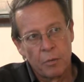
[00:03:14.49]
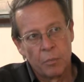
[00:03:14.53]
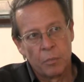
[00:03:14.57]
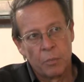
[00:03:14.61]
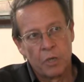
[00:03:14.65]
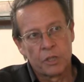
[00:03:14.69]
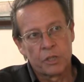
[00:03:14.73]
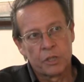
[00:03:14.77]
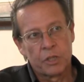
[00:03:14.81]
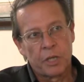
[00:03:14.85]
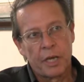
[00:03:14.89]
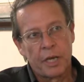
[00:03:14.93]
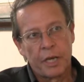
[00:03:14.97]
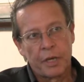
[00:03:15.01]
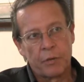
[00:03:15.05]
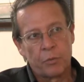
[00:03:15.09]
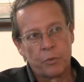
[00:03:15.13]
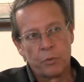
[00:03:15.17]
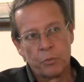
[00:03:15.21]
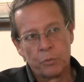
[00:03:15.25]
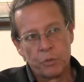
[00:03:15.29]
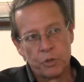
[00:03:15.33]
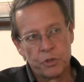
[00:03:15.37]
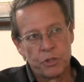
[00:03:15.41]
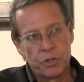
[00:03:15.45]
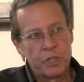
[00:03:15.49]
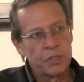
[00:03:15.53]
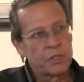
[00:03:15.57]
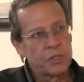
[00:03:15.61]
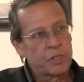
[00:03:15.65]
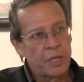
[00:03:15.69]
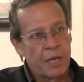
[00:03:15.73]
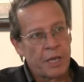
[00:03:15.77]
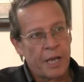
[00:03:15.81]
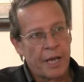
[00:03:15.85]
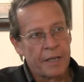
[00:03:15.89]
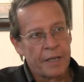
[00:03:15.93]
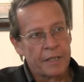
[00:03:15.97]
Much like when
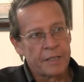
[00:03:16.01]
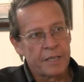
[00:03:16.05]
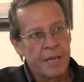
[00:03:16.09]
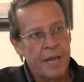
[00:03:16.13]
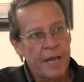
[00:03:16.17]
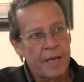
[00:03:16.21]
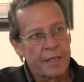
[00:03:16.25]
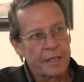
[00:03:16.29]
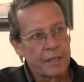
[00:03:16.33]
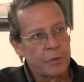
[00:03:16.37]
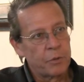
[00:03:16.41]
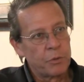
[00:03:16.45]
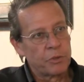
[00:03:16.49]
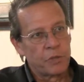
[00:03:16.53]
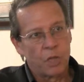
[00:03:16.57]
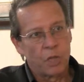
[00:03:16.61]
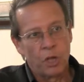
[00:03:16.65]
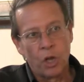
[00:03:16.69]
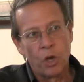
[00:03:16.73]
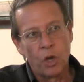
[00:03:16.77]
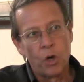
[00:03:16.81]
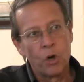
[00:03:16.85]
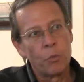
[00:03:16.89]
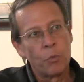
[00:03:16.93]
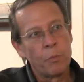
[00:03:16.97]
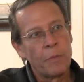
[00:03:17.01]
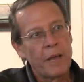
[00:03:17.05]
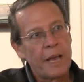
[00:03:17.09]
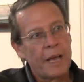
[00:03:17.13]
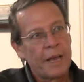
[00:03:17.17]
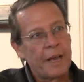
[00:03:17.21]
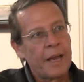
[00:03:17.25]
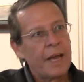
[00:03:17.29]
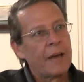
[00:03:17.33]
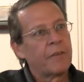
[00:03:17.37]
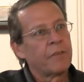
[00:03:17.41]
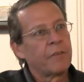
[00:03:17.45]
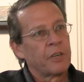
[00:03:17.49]
Brzezinski got attacked, he was a lone
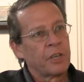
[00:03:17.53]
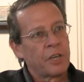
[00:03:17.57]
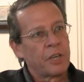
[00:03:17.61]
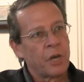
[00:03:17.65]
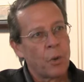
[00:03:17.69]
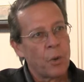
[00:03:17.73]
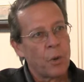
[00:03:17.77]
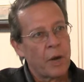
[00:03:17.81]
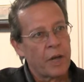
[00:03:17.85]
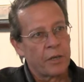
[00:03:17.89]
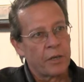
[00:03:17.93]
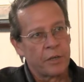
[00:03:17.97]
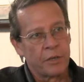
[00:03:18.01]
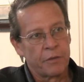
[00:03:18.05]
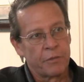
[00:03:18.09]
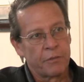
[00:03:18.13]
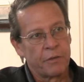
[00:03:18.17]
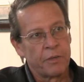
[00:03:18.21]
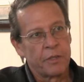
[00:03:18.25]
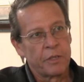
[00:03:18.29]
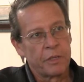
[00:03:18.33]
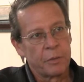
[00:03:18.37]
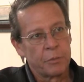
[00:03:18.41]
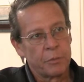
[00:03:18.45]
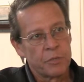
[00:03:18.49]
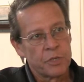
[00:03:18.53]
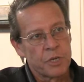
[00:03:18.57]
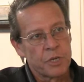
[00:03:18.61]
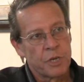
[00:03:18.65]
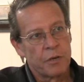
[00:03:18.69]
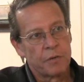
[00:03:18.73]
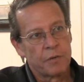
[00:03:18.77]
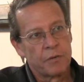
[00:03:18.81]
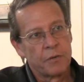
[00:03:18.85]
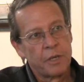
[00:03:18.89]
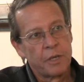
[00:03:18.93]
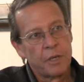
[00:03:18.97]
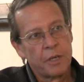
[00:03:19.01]
man having to go out and defend
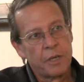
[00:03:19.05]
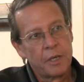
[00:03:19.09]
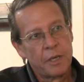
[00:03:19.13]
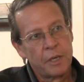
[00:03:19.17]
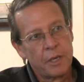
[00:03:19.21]
himself.